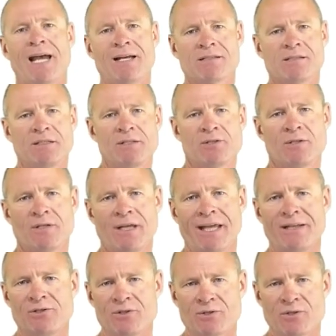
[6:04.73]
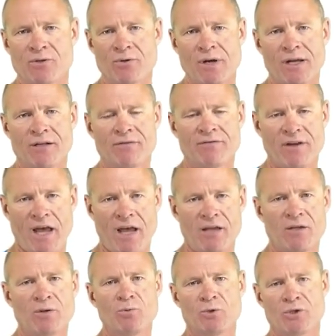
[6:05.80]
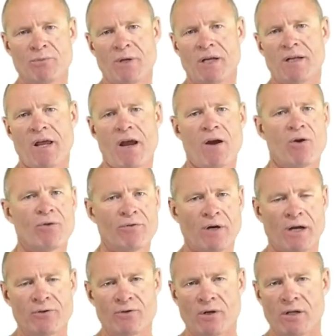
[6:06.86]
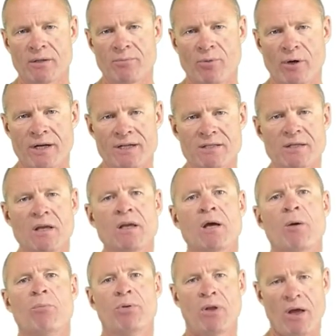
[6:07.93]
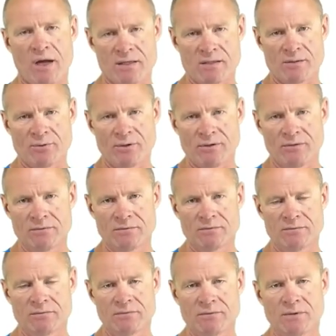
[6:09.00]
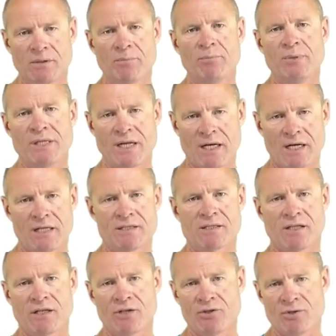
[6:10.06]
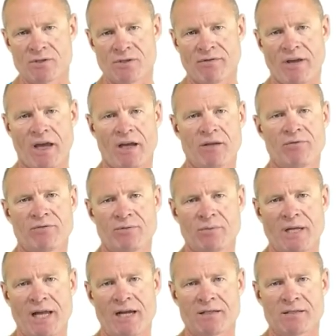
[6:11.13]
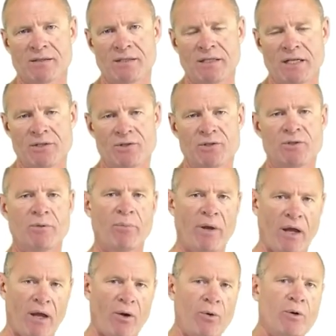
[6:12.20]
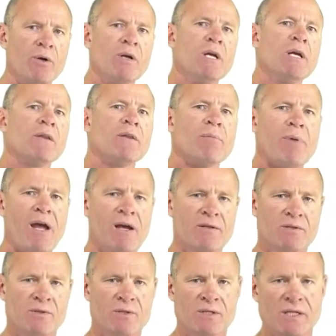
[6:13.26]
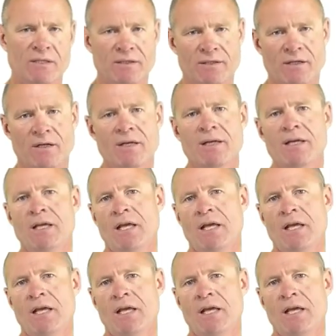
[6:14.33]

Gasoline engines created vacuum, which made air over hydraulic brakes plausible because they could use the vacuum from the gasoline engine to power the master cylinder.